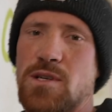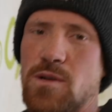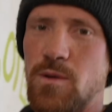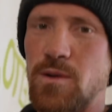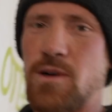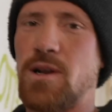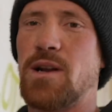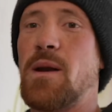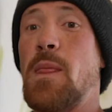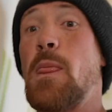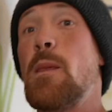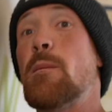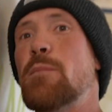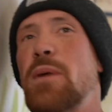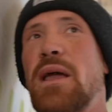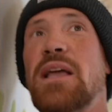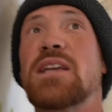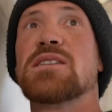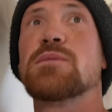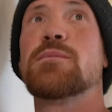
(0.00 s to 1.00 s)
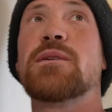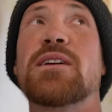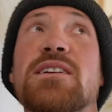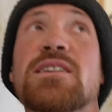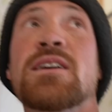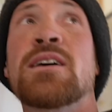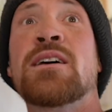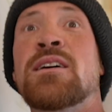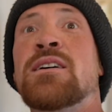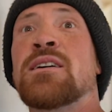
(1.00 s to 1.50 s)
going on in the
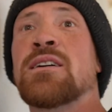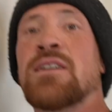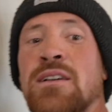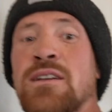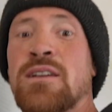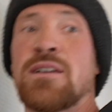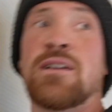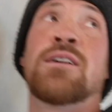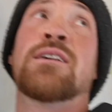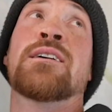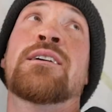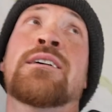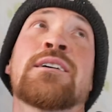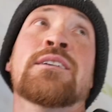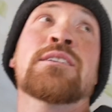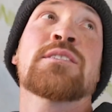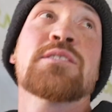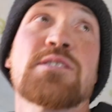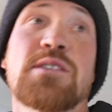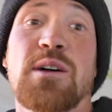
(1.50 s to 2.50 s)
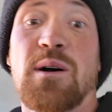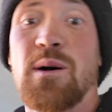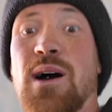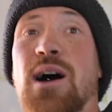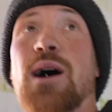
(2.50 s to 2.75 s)
basement. So